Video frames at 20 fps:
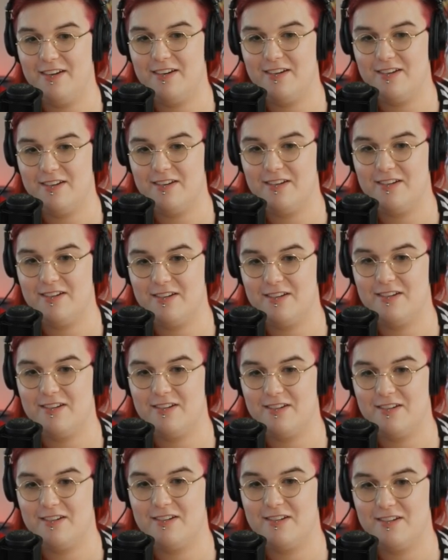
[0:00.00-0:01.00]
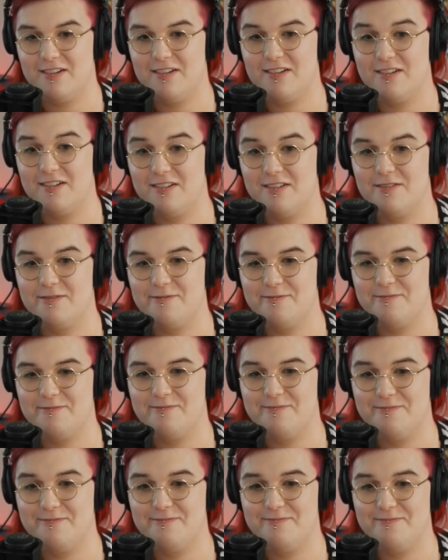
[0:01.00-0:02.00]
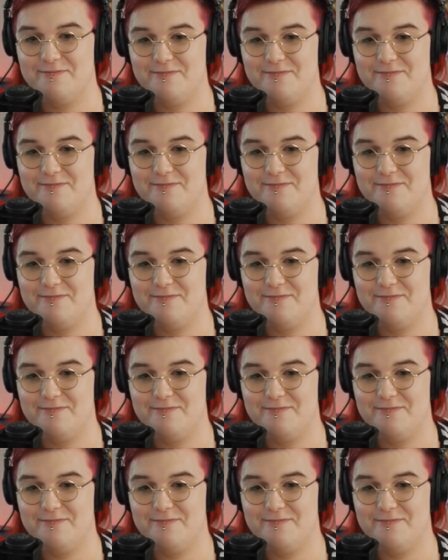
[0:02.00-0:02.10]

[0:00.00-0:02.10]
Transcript: (silence)